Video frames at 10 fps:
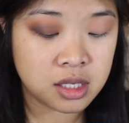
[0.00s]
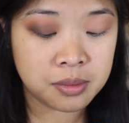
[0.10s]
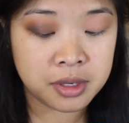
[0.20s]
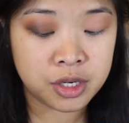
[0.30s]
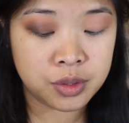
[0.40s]
thing
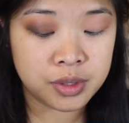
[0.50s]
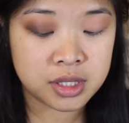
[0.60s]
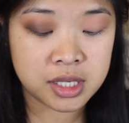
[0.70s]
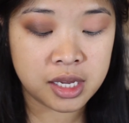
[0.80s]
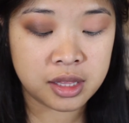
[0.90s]
I want to do
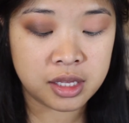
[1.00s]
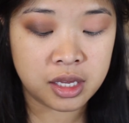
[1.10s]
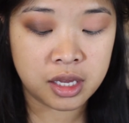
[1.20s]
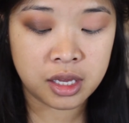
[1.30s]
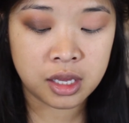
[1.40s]
is take
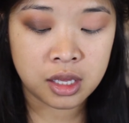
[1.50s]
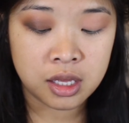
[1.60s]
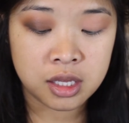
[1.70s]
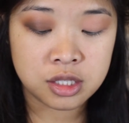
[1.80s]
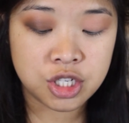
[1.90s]
the
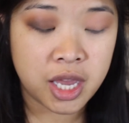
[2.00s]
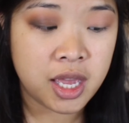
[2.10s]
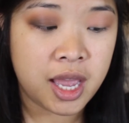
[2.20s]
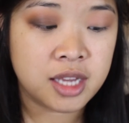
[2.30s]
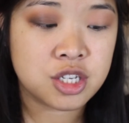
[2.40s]

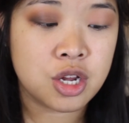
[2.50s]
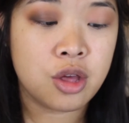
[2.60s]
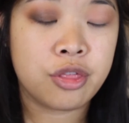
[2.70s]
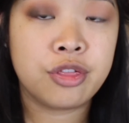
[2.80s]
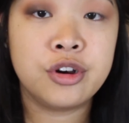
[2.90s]

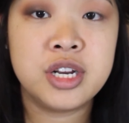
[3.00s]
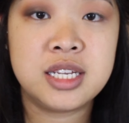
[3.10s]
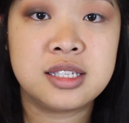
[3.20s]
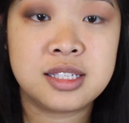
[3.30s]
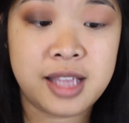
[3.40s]

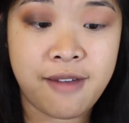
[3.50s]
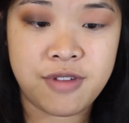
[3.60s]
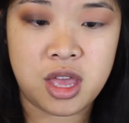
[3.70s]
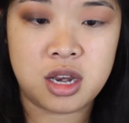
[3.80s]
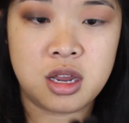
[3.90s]

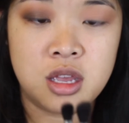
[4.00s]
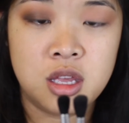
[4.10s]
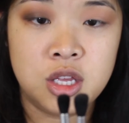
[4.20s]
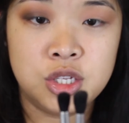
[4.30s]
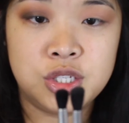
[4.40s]
JH37.
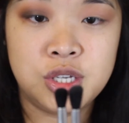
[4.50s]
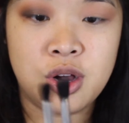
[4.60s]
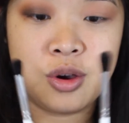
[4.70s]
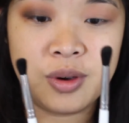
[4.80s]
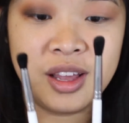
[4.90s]

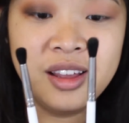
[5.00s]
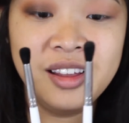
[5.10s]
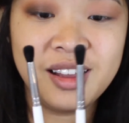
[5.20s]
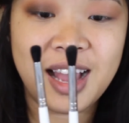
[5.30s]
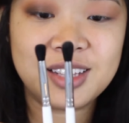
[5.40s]
So
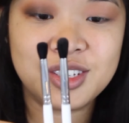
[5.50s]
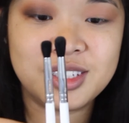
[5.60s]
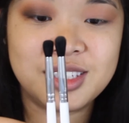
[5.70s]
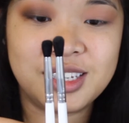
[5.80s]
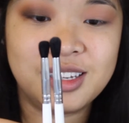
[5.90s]
as you
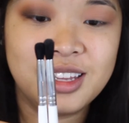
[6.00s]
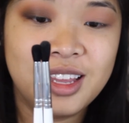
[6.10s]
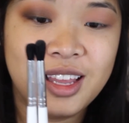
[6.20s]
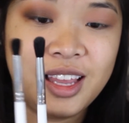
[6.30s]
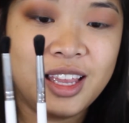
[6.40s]
can see,
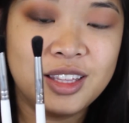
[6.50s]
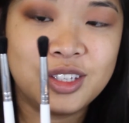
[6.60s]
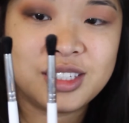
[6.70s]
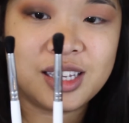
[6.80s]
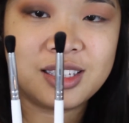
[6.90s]
it
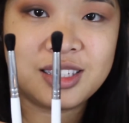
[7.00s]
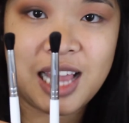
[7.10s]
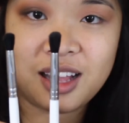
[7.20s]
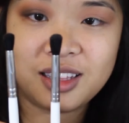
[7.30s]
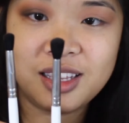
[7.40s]
looks
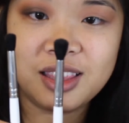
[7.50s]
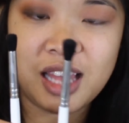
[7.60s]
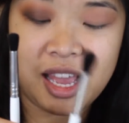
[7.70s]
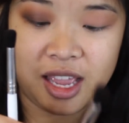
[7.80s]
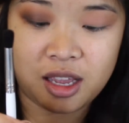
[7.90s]
exactly
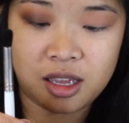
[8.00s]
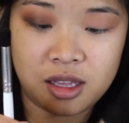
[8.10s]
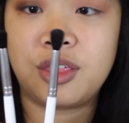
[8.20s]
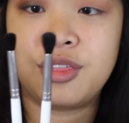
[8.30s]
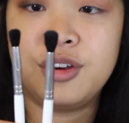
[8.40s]
like
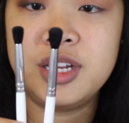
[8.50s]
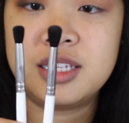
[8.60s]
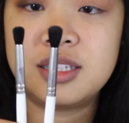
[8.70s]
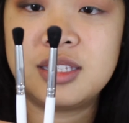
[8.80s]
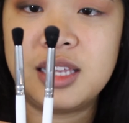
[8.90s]
the
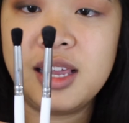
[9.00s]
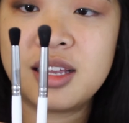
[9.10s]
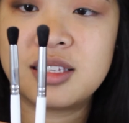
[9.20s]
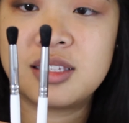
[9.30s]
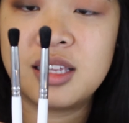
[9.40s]

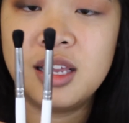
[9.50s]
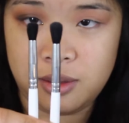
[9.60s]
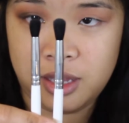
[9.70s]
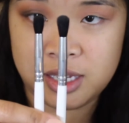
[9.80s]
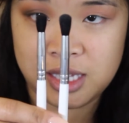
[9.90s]
36
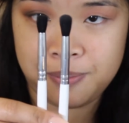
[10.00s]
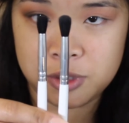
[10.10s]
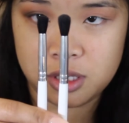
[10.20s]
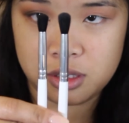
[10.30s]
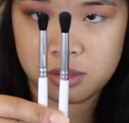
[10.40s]

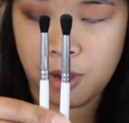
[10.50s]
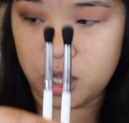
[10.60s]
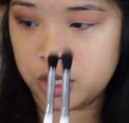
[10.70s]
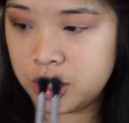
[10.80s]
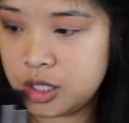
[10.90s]
except
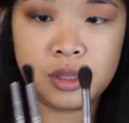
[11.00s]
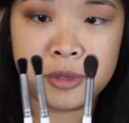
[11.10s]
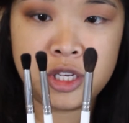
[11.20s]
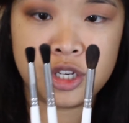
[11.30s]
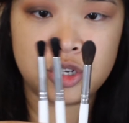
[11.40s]
smaller. But let
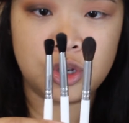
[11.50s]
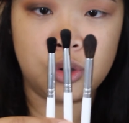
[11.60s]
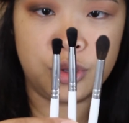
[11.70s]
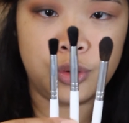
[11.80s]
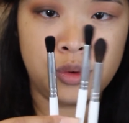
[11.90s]
me just
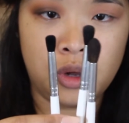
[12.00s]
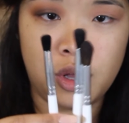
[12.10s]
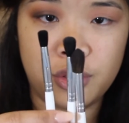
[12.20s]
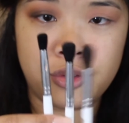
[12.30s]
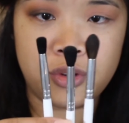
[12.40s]
show you
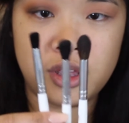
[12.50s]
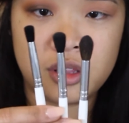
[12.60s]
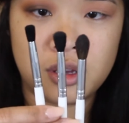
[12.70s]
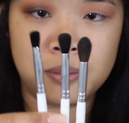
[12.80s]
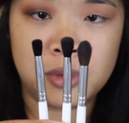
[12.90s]
all three of
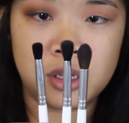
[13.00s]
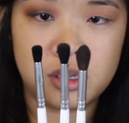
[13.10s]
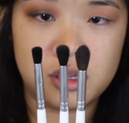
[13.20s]
them